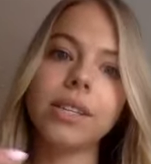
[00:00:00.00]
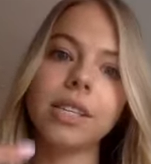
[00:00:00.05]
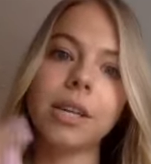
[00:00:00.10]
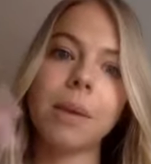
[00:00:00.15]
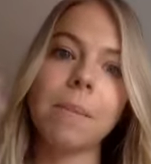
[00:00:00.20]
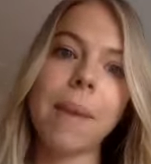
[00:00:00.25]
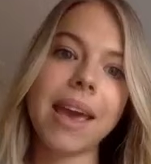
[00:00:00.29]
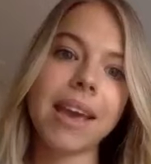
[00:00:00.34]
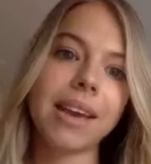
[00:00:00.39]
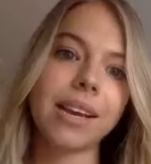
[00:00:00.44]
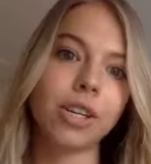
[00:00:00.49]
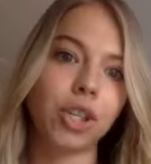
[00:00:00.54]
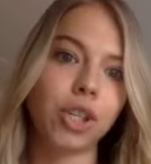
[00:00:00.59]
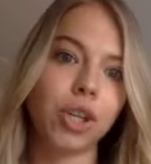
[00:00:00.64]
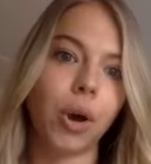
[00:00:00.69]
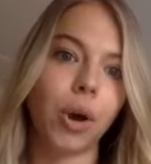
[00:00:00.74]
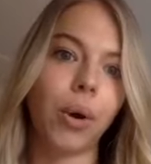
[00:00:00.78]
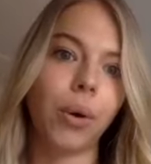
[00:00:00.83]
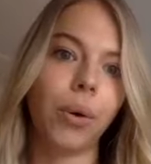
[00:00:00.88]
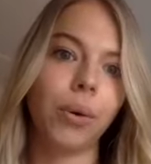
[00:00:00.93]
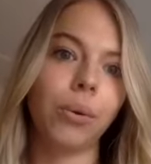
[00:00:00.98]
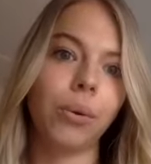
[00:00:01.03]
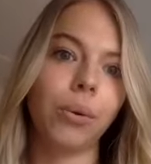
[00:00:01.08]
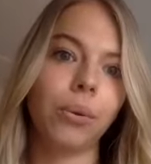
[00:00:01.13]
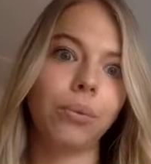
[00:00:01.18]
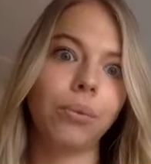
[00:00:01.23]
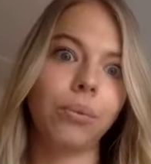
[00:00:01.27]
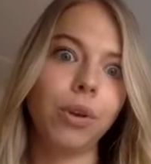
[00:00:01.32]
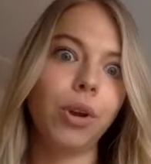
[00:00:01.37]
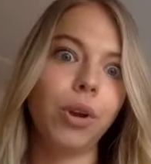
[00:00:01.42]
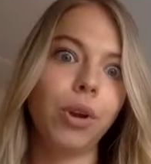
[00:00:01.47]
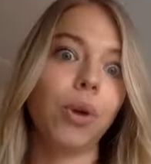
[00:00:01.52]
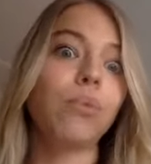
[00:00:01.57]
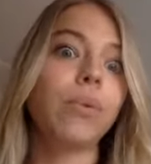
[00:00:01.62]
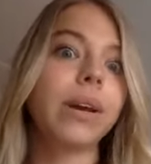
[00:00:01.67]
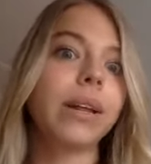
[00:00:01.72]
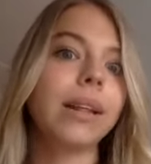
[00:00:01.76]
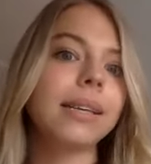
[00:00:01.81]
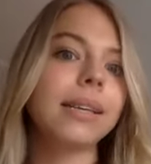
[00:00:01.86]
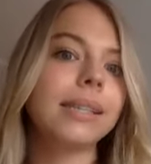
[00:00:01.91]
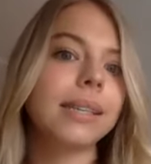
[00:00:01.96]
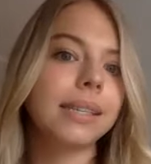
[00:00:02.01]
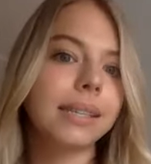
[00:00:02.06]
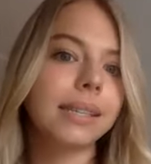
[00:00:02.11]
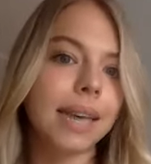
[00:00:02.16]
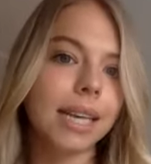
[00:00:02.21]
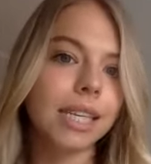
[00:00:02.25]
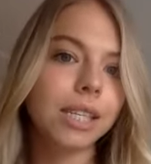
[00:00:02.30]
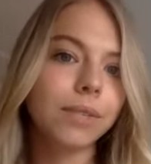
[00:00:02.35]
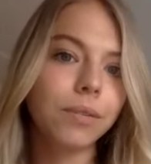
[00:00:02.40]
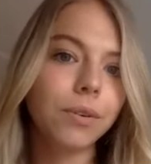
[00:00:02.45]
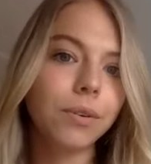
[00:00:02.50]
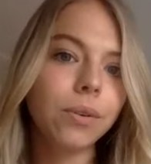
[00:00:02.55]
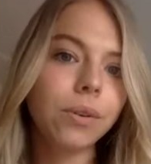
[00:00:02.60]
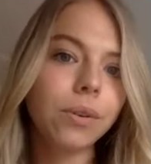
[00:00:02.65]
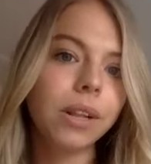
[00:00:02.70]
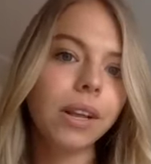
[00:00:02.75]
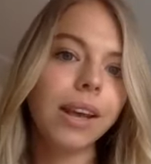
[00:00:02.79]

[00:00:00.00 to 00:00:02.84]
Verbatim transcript: to make a show, you know, really successful.